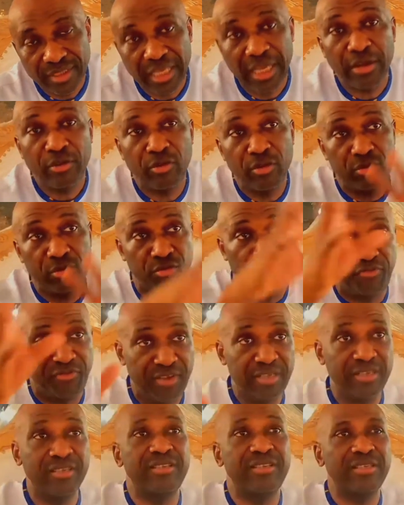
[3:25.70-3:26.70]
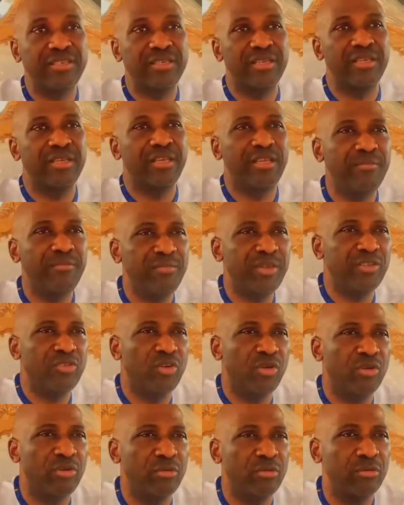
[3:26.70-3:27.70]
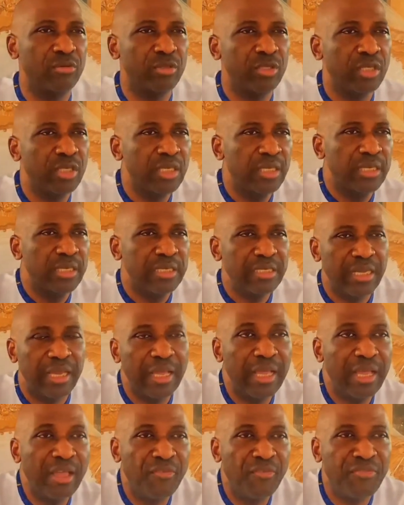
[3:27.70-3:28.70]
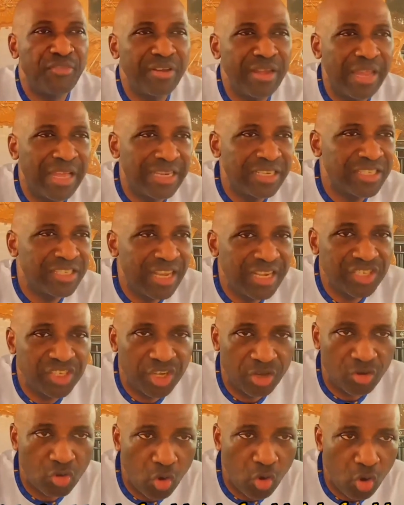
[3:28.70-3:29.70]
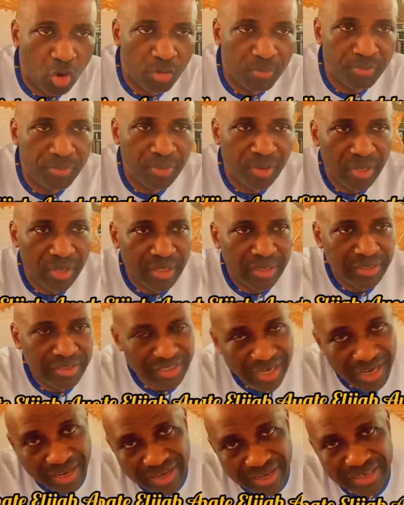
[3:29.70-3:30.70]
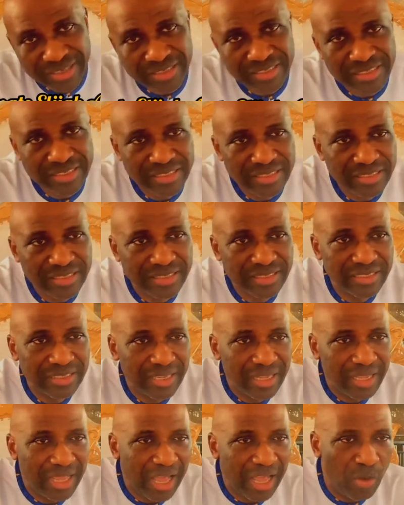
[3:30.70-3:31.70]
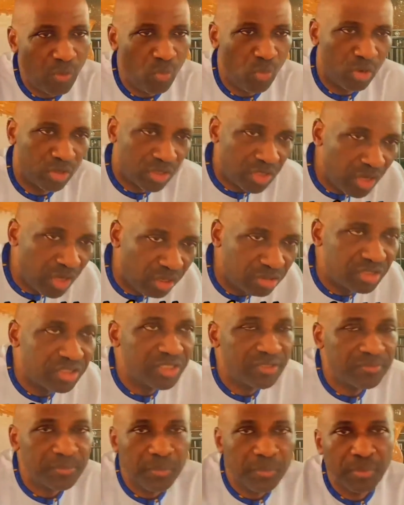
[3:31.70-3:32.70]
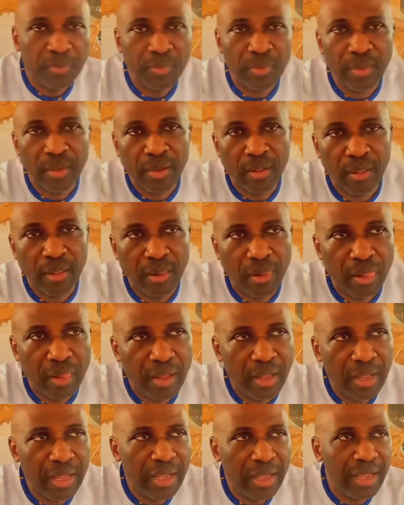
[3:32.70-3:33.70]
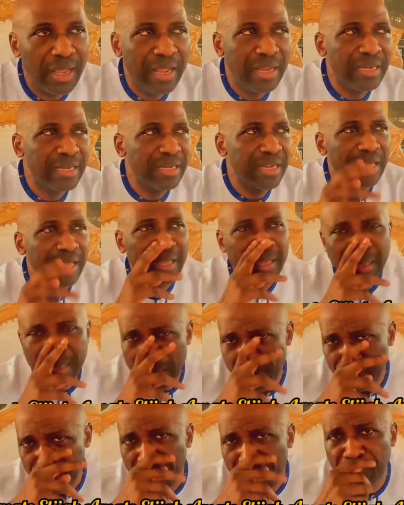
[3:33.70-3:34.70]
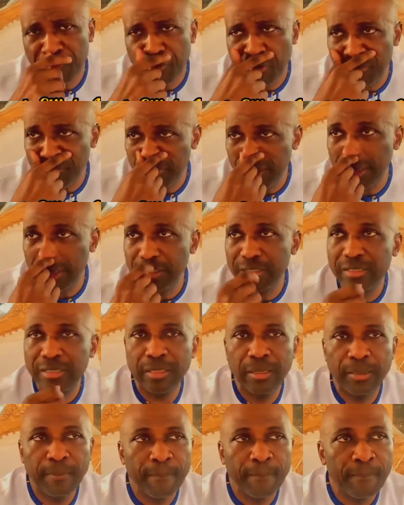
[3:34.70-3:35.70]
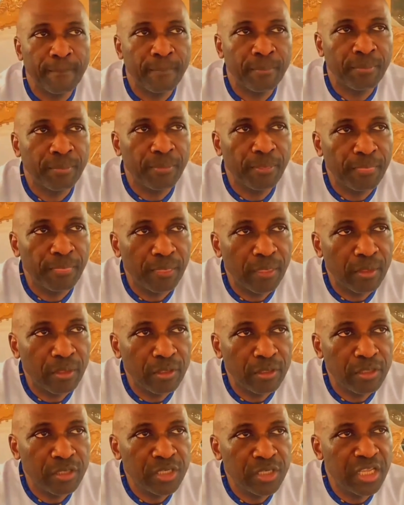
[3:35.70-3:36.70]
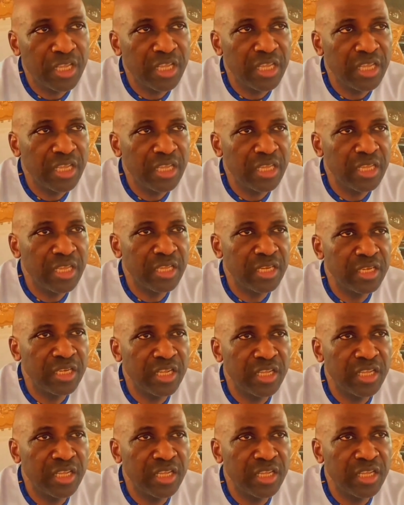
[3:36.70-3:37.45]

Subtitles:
they are going to face a major financial shakeup, challenges, and whatnot. And apart from this, the